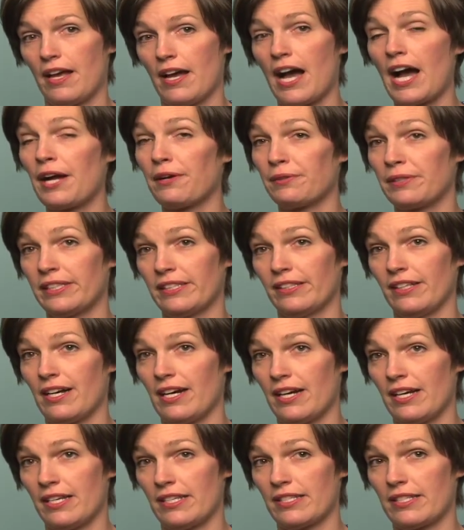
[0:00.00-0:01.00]
I
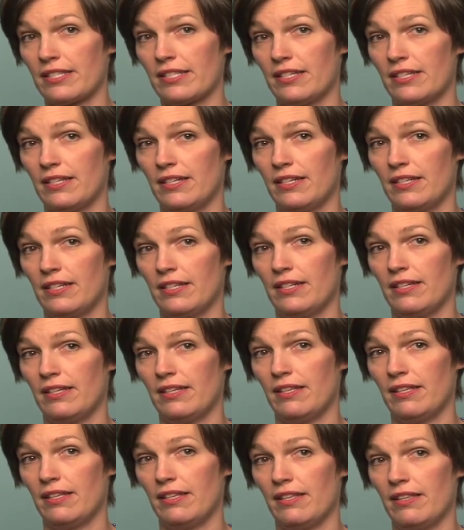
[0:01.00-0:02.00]
realize
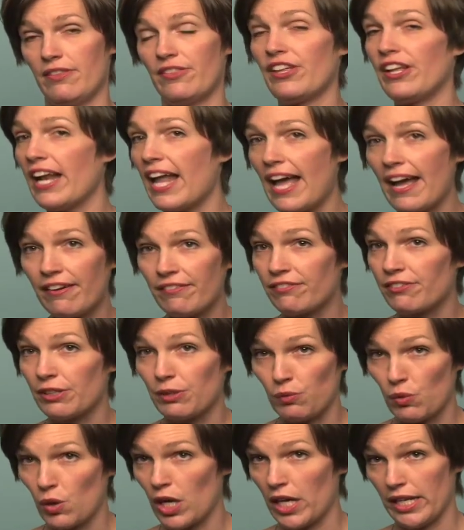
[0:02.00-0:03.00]
that
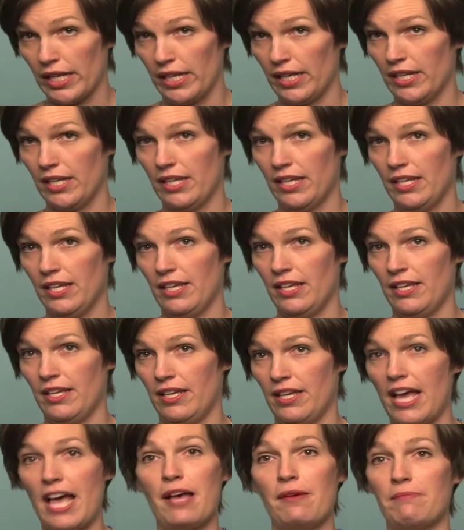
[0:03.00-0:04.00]
everyone
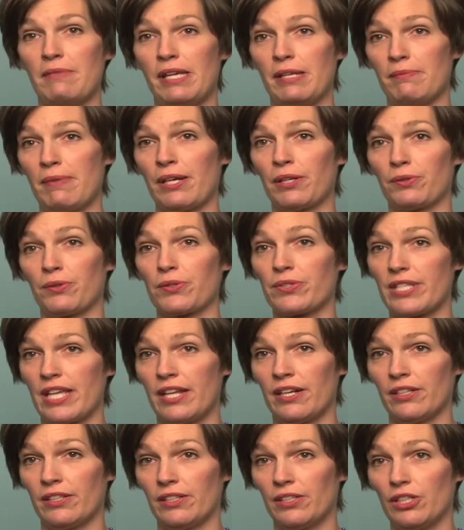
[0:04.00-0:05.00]
at Maine Medical
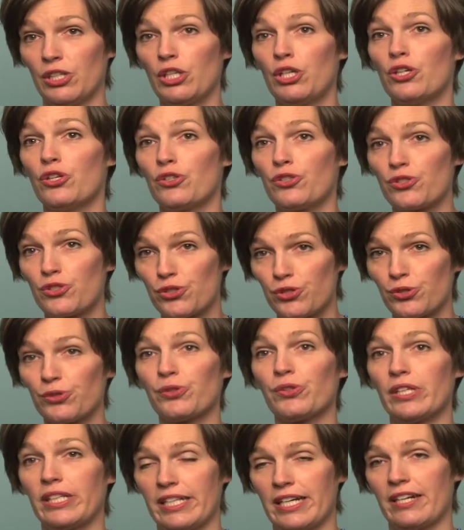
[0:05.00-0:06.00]
Center
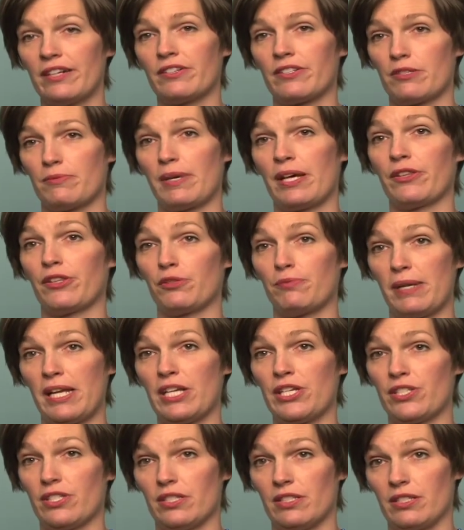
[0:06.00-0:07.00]
truly cares about their
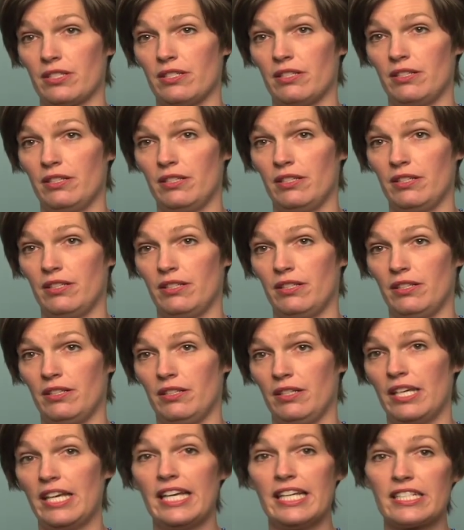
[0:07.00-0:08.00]
patients.
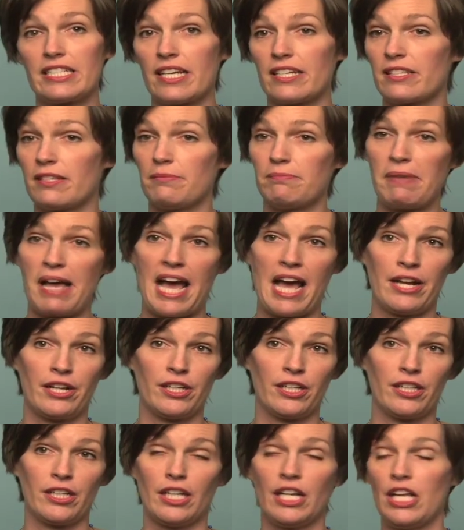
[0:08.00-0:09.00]
It doesn't
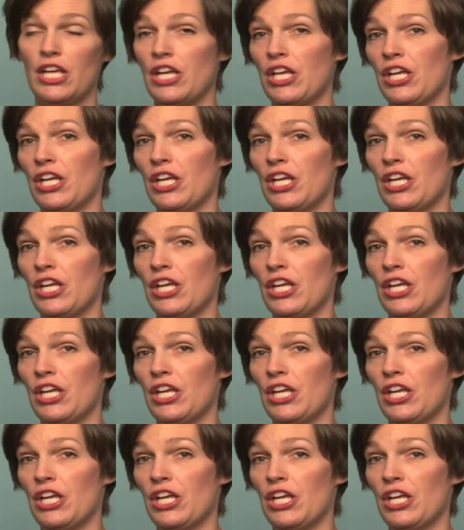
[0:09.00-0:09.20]
matter